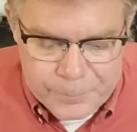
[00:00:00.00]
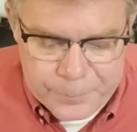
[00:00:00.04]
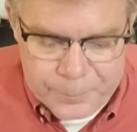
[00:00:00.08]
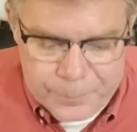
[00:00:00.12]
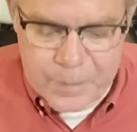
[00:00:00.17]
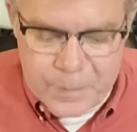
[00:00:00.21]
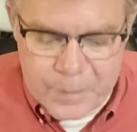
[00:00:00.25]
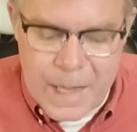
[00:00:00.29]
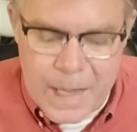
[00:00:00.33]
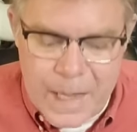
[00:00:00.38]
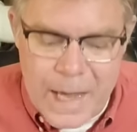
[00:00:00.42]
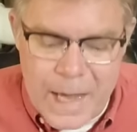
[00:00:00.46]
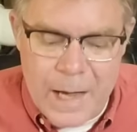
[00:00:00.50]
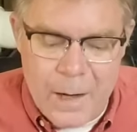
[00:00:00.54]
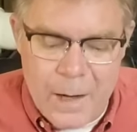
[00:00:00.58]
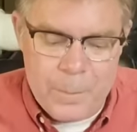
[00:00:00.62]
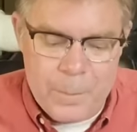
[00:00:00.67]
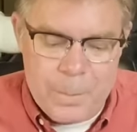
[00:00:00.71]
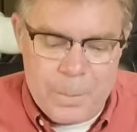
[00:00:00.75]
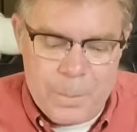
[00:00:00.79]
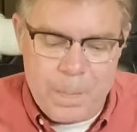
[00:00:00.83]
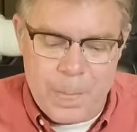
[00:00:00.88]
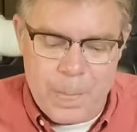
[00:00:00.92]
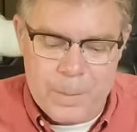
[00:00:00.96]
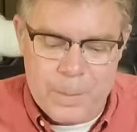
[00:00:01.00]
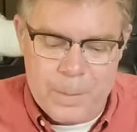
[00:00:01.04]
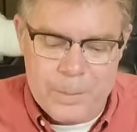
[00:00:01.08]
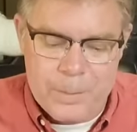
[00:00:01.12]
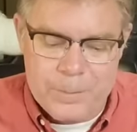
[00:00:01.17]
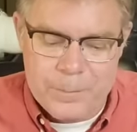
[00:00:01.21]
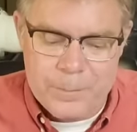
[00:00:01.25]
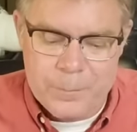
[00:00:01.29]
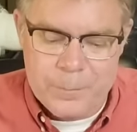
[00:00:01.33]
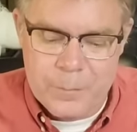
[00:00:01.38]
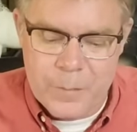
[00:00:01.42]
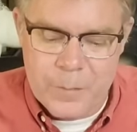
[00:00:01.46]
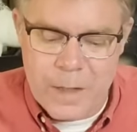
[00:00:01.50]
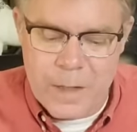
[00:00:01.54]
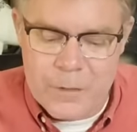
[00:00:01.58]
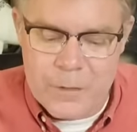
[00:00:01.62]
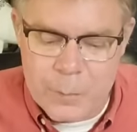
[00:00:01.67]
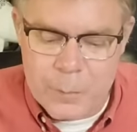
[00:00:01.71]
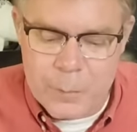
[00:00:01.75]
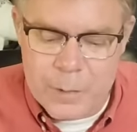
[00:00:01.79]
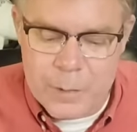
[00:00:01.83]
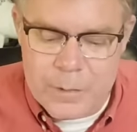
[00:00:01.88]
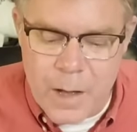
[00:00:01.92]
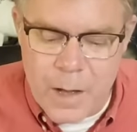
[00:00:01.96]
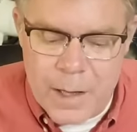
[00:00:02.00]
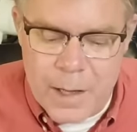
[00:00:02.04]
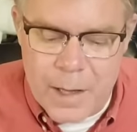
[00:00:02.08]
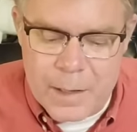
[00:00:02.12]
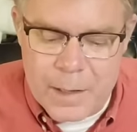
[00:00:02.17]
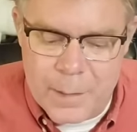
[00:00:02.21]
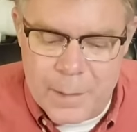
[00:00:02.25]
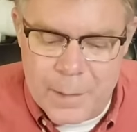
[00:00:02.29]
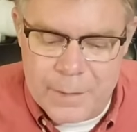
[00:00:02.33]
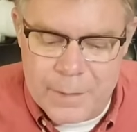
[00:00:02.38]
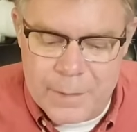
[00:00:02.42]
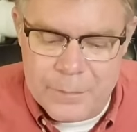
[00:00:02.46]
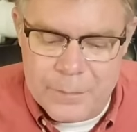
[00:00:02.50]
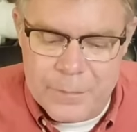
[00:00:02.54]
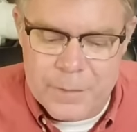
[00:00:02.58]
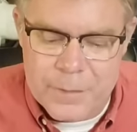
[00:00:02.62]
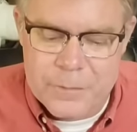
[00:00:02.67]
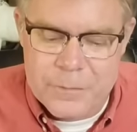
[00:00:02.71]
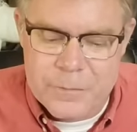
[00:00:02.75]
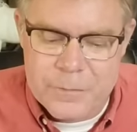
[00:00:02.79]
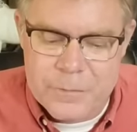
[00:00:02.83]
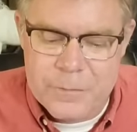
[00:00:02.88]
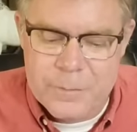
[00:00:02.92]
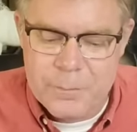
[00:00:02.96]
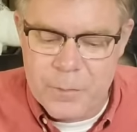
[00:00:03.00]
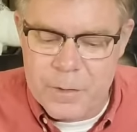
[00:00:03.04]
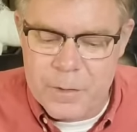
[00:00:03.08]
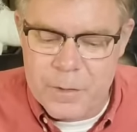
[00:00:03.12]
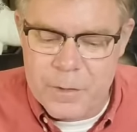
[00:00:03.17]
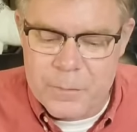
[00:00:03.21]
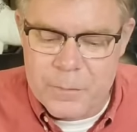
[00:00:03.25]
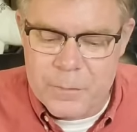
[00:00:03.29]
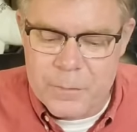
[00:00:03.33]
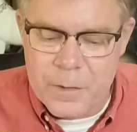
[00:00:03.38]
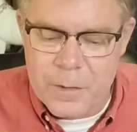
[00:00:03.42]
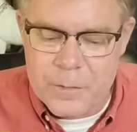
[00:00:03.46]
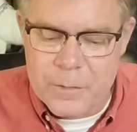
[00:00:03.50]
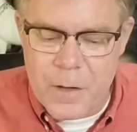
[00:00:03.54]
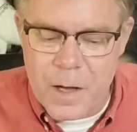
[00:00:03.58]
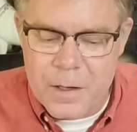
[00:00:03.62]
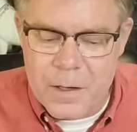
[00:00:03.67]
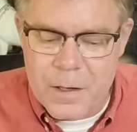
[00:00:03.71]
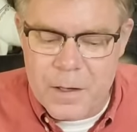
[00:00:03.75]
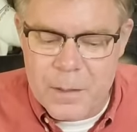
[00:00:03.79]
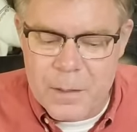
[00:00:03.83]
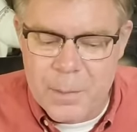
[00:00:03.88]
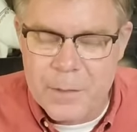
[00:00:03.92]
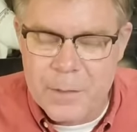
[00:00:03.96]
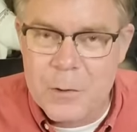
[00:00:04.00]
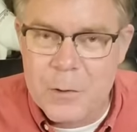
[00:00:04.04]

Now, as we talk about this, let's let's talk about the